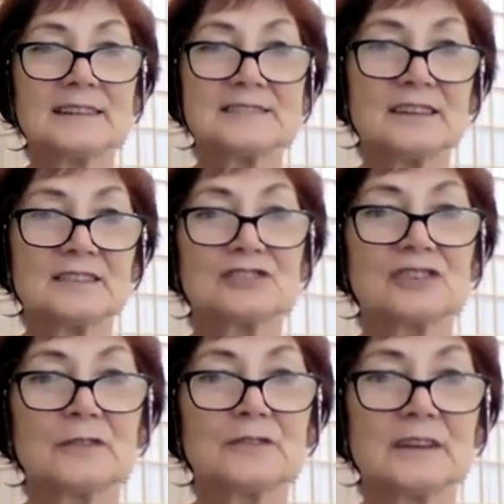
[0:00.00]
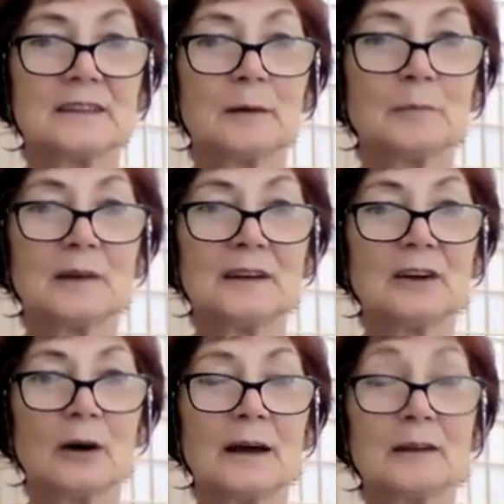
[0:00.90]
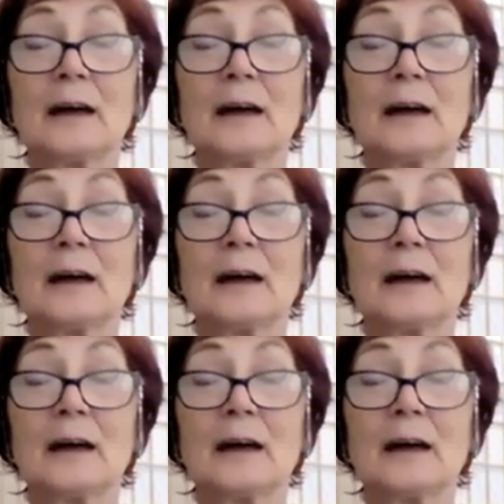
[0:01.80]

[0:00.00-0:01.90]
see the shift in them, you know,